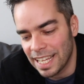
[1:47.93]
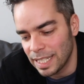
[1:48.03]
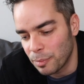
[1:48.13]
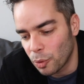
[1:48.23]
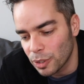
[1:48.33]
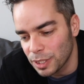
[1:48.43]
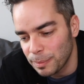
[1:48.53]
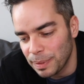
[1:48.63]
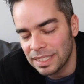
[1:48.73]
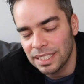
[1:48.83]
And the more
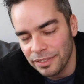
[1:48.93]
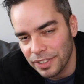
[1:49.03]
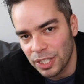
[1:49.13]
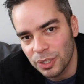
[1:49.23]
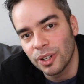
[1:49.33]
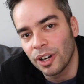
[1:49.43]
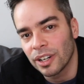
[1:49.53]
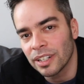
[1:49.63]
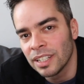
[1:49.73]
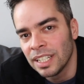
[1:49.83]
specific you
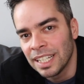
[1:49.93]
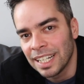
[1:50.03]
are,